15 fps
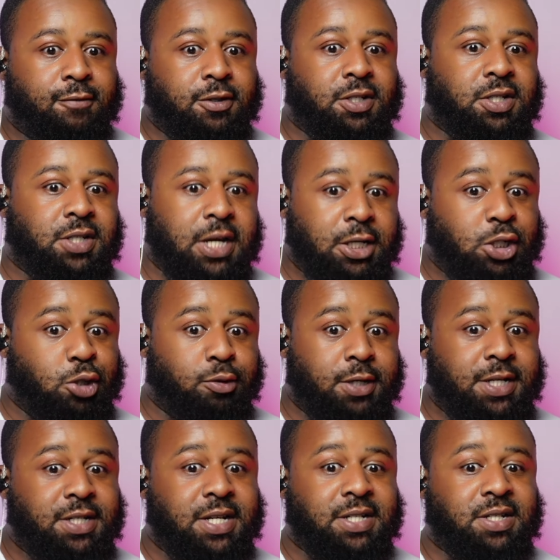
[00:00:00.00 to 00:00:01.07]
for
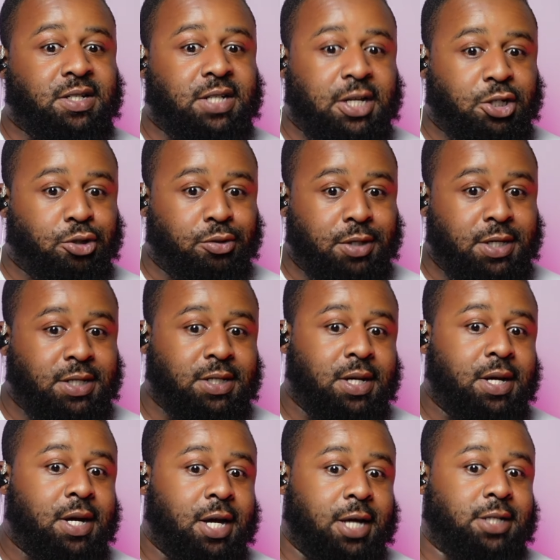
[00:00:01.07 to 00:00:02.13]
centuries and centuries
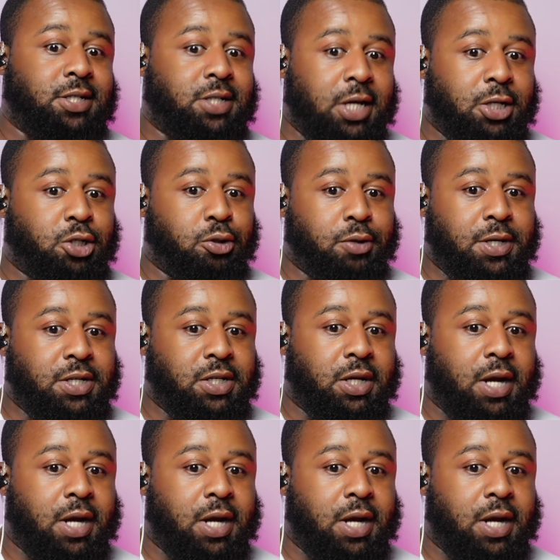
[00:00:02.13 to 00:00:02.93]
and centuries,